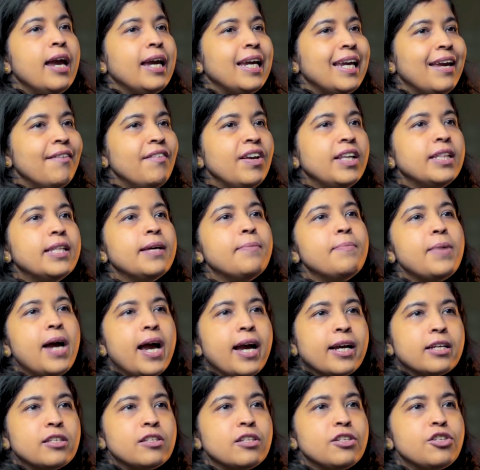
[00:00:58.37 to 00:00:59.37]
giving them
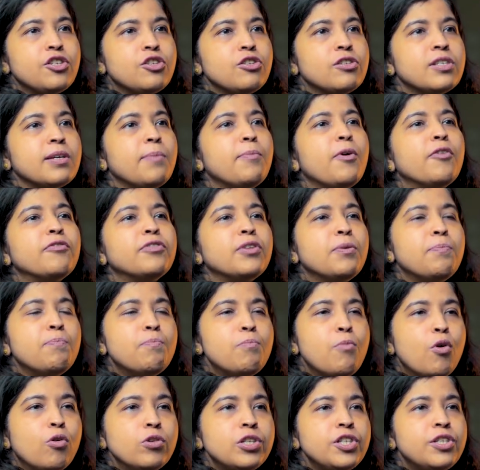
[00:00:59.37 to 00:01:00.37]
access to some of the
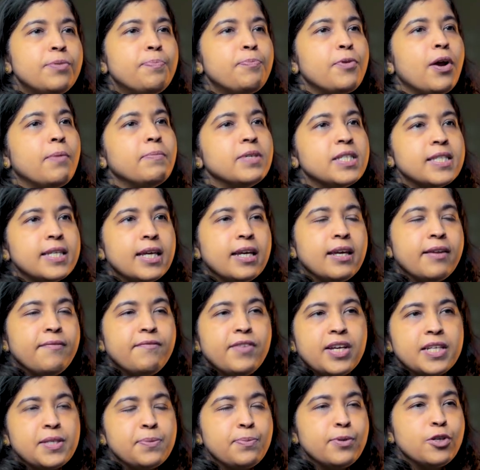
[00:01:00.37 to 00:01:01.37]
most promising
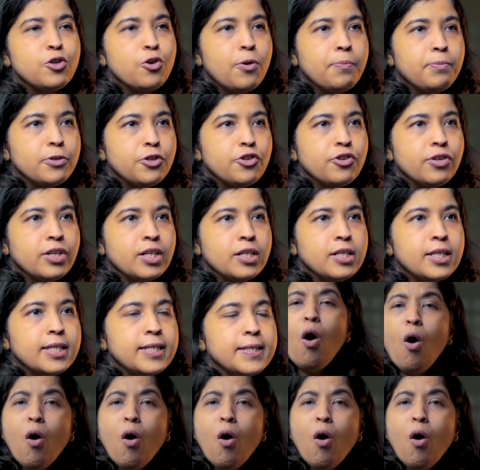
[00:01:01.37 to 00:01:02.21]
investment opportunities.